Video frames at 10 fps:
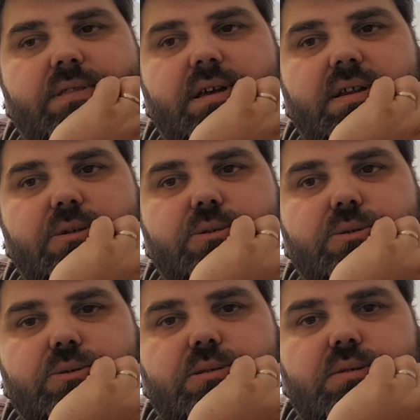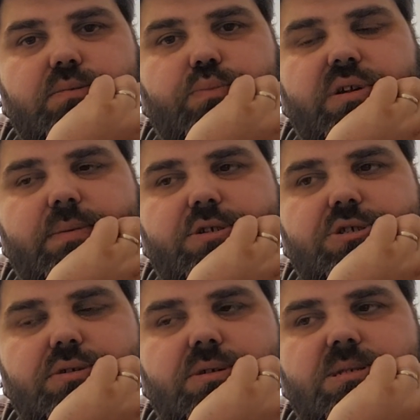it with dinosaurs and pretty much
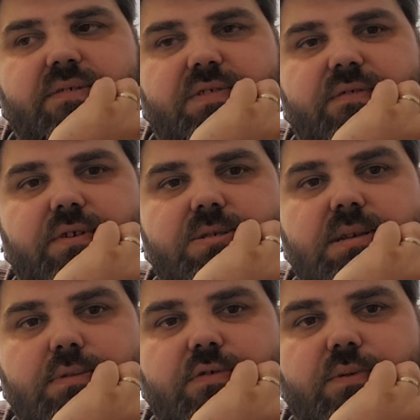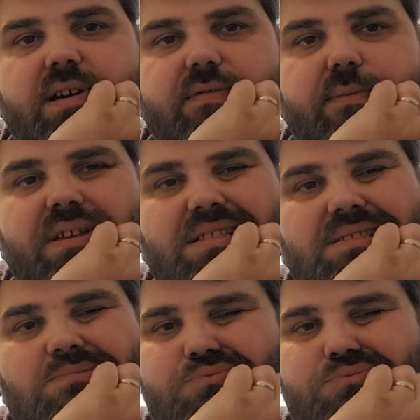shooting yourself in the foot so you move away from it